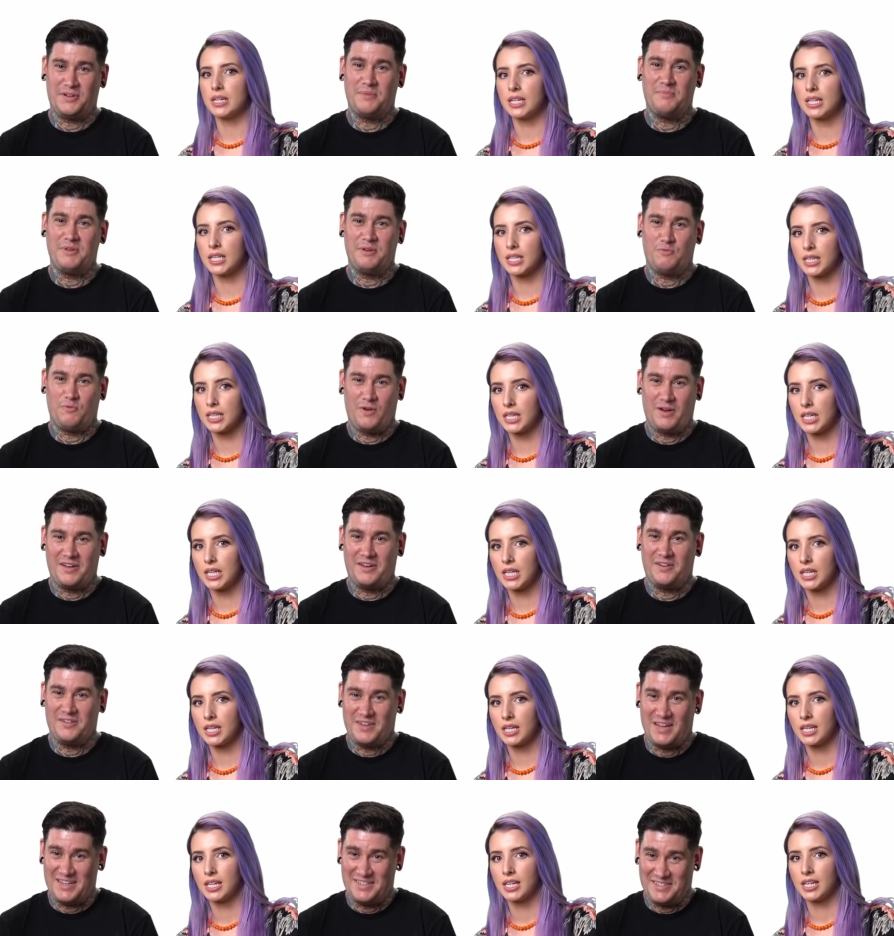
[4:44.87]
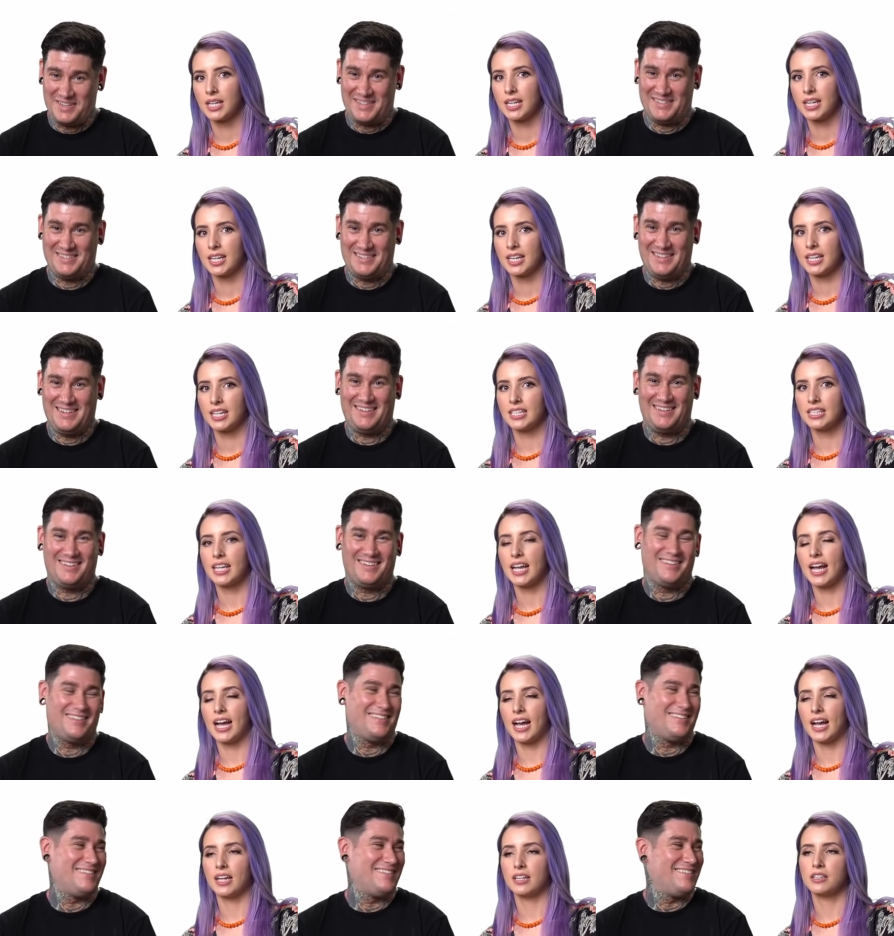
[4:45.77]
Speaker 1: immediately. Don't come in while you're digesting.
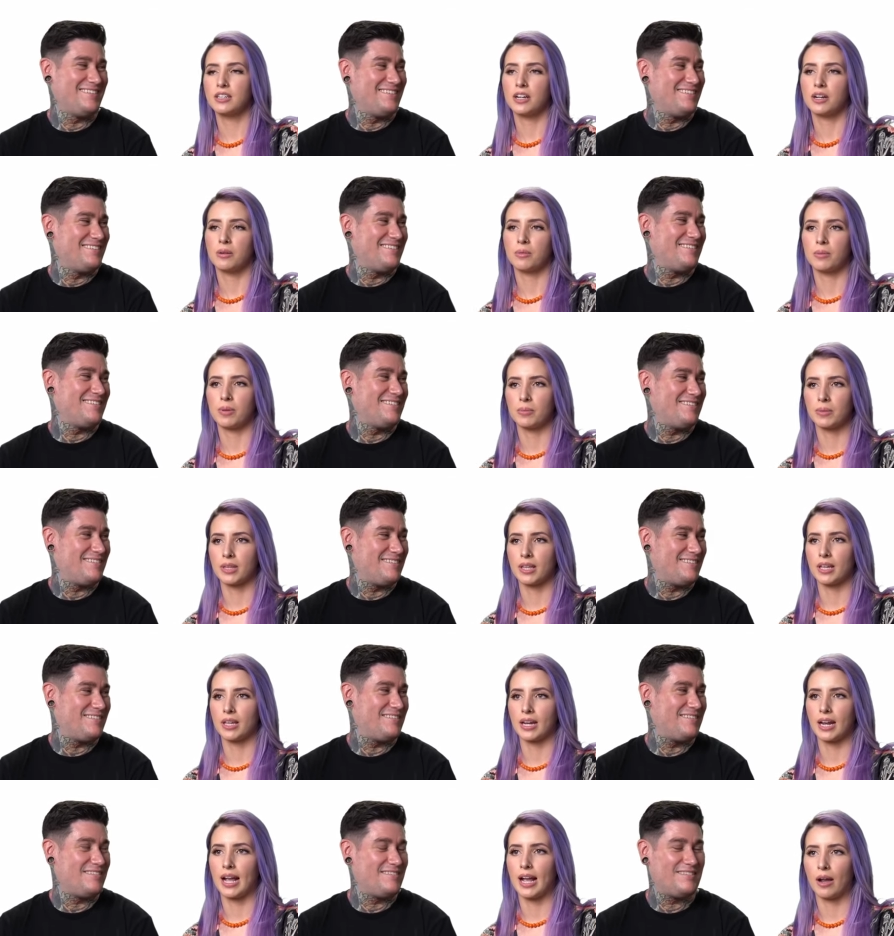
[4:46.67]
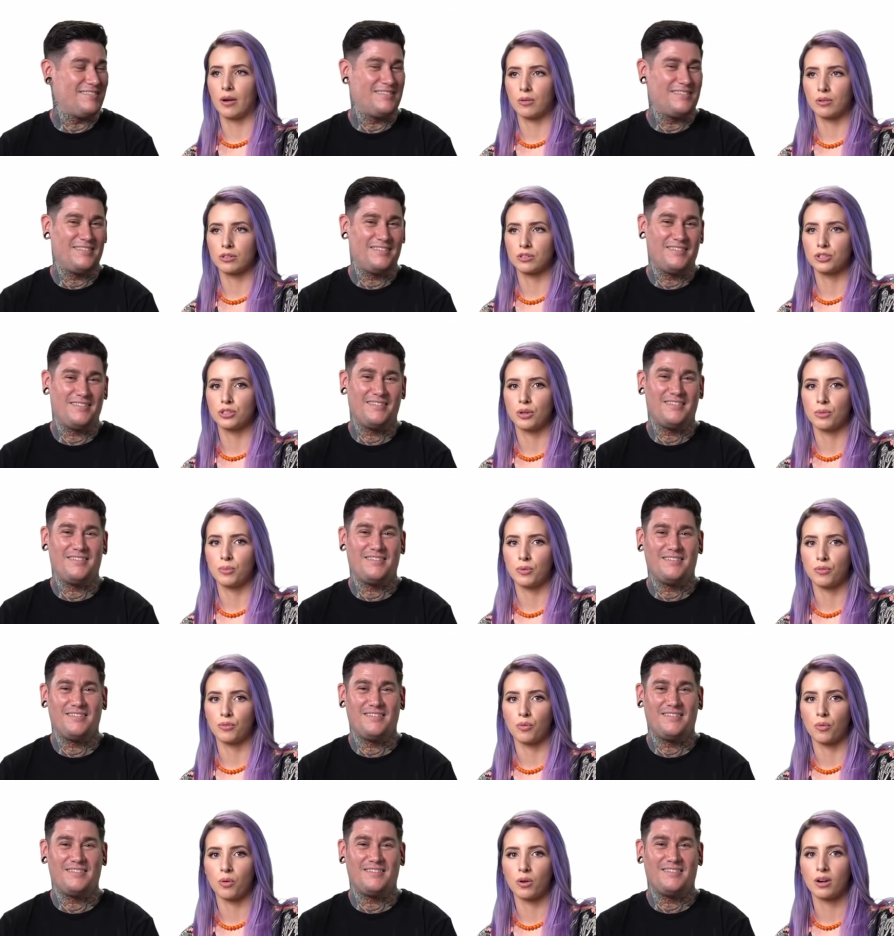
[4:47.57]
Yeah.
Speaker 2: Oh, I ate it immediately. I, so
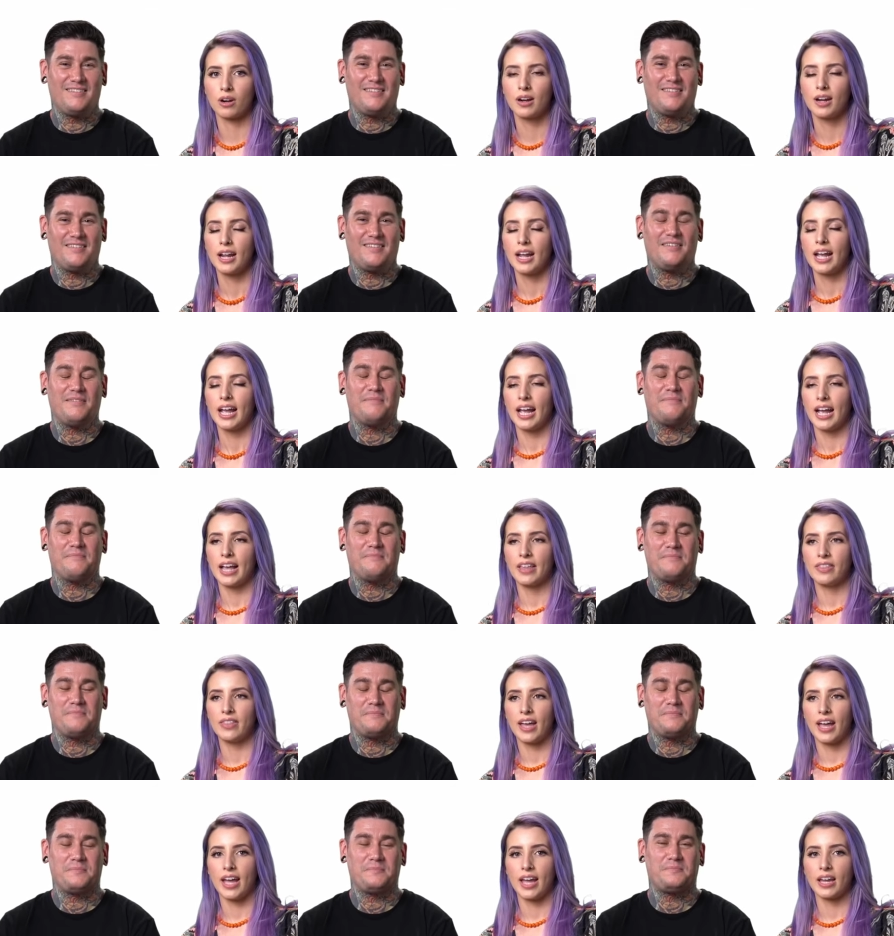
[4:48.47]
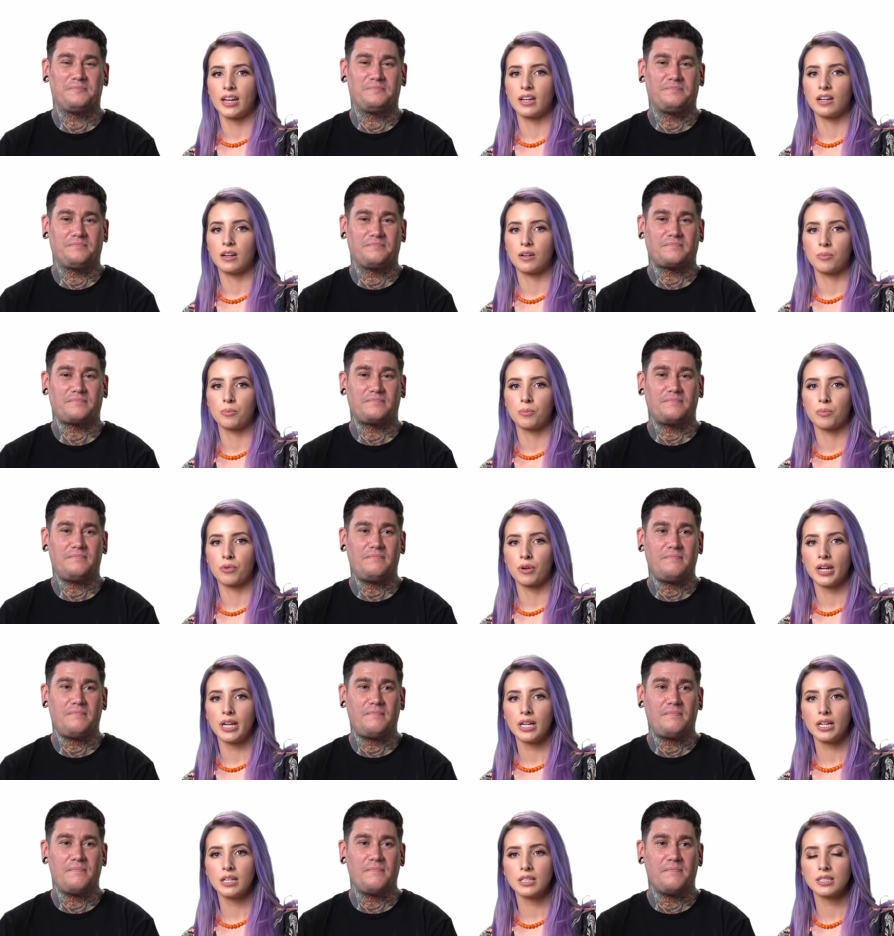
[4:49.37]
yeah, I ate it immediately.
Speaker 1: Whoops.
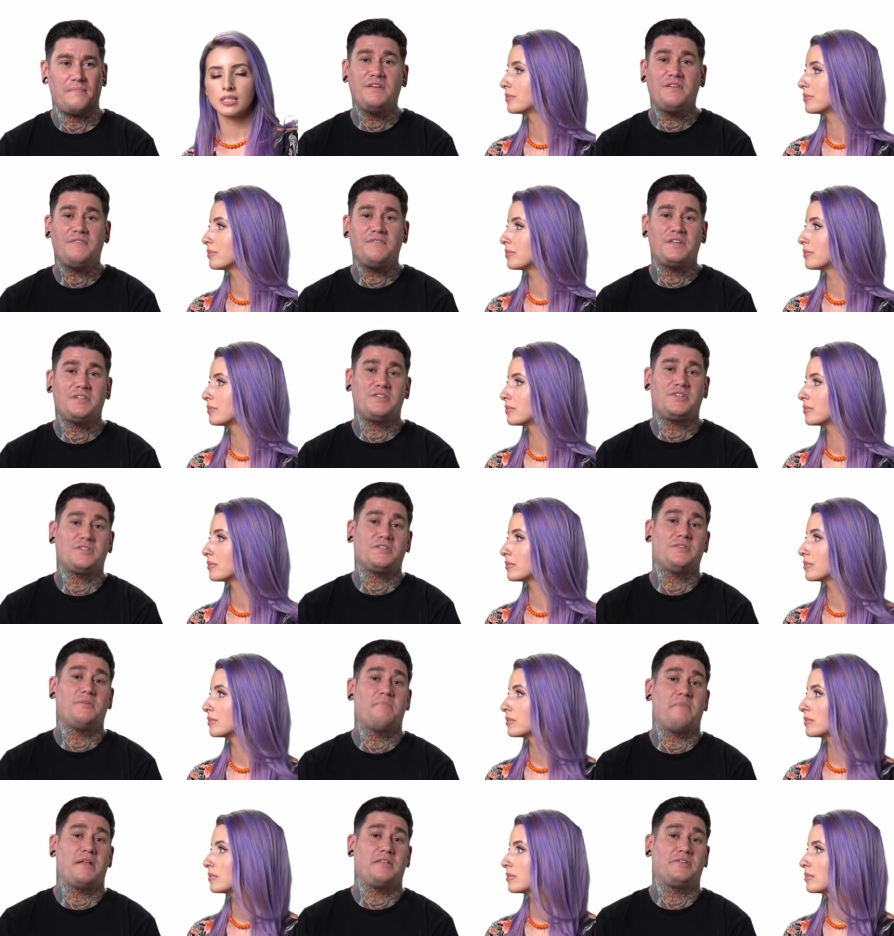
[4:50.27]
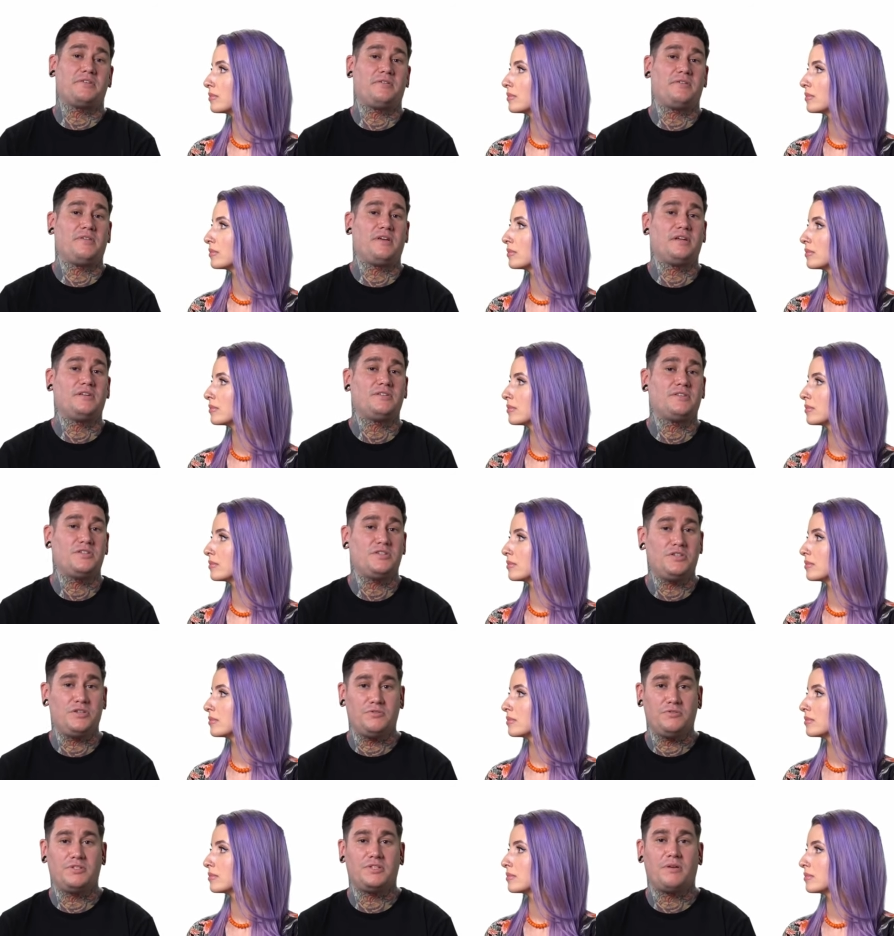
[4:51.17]
Bring Even if it's just a mental thing to
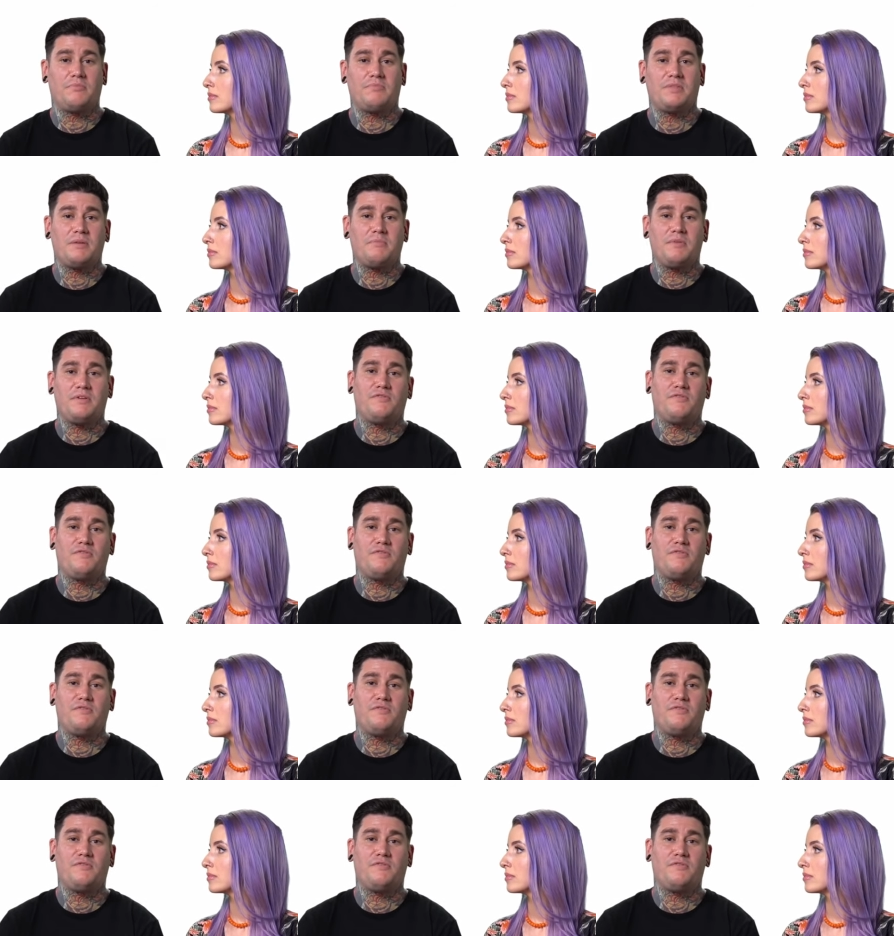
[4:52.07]
do something